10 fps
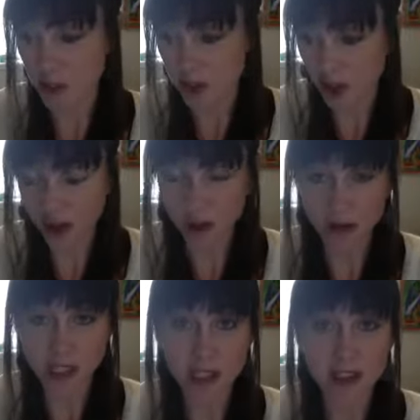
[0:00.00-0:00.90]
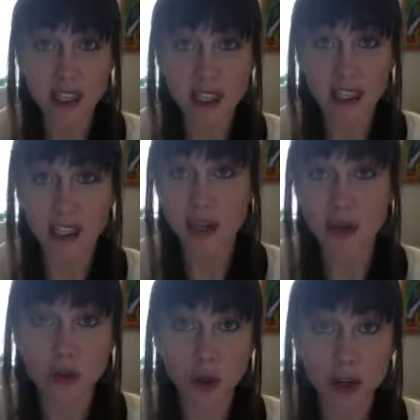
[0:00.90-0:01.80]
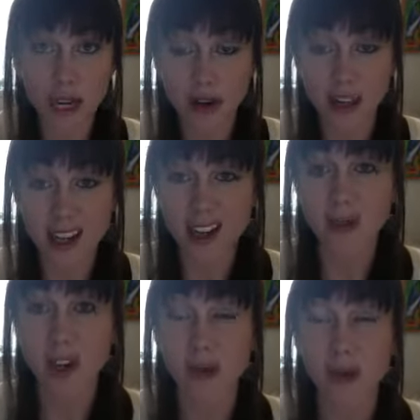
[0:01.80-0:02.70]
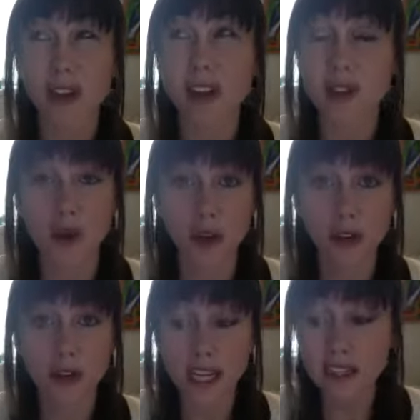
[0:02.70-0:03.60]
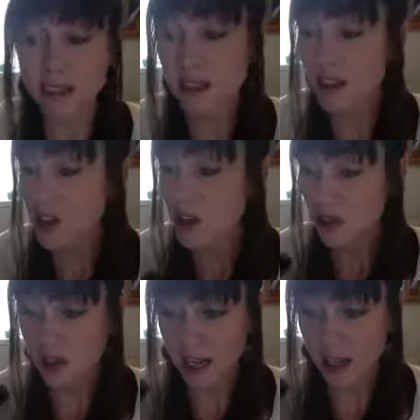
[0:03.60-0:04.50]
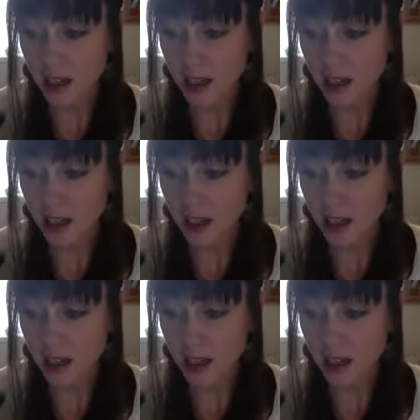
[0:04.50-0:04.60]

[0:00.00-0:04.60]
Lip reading: So say you did just get a huge workout in and you've got really sore feet, just take a